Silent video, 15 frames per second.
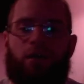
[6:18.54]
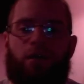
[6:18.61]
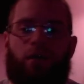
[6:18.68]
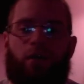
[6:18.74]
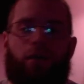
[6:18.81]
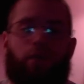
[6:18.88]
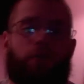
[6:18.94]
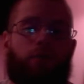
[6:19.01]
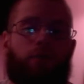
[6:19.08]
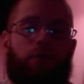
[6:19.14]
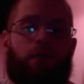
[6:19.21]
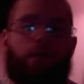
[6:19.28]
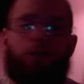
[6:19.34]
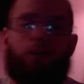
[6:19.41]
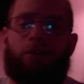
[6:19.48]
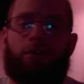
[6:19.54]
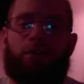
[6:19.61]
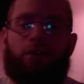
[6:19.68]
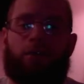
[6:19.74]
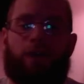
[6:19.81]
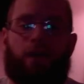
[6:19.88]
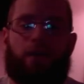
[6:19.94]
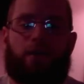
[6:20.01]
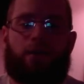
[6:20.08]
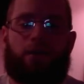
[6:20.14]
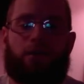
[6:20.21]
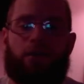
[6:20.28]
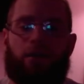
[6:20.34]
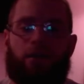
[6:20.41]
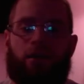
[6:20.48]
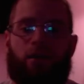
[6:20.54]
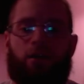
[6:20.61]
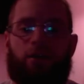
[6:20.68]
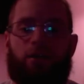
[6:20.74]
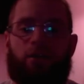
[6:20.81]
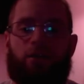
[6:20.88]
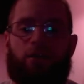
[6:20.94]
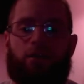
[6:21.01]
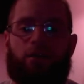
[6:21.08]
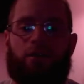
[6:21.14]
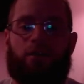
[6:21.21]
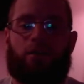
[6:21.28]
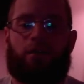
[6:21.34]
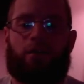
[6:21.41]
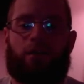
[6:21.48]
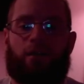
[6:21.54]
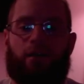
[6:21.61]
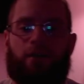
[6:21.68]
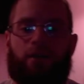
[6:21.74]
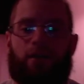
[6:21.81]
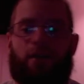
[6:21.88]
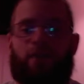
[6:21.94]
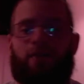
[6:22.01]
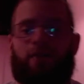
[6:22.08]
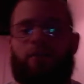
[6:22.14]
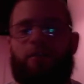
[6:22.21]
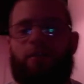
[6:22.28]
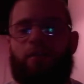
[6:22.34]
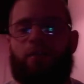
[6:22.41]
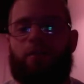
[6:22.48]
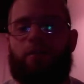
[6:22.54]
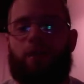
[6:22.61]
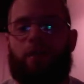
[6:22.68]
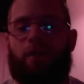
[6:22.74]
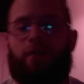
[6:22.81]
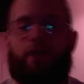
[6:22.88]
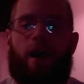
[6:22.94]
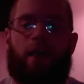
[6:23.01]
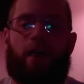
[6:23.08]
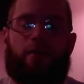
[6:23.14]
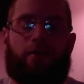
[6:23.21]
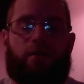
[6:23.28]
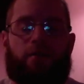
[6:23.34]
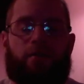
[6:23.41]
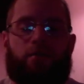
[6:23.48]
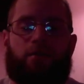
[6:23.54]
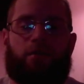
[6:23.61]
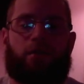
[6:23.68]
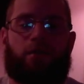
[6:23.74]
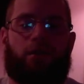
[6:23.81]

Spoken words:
from the Wrong Aortic Sinus, Leading to Sudden Cardiac Death in Young Competitive Athletes.